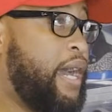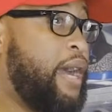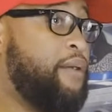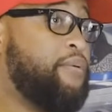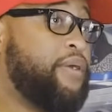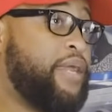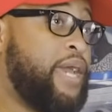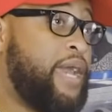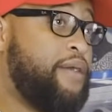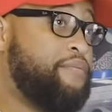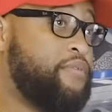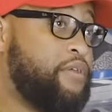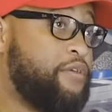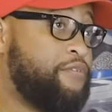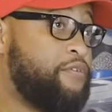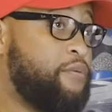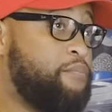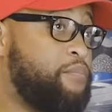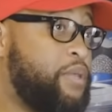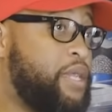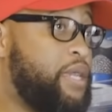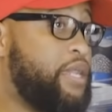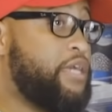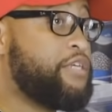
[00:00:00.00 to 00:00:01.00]
I would have
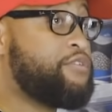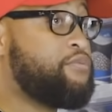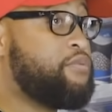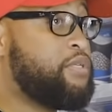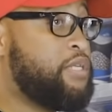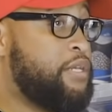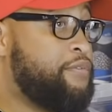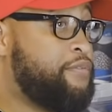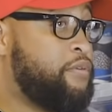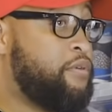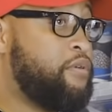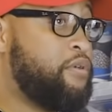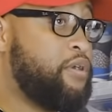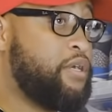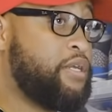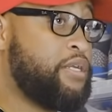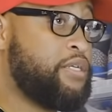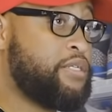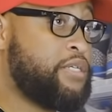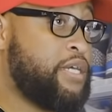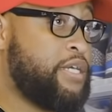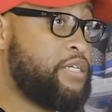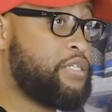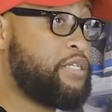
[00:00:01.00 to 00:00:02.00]
different meetings with different
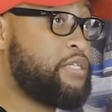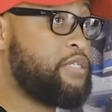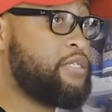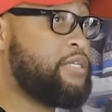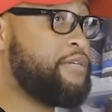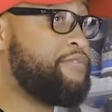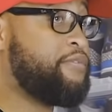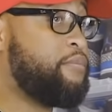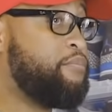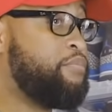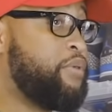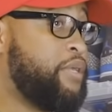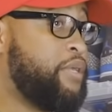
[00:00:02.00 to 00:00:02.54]
organizations, different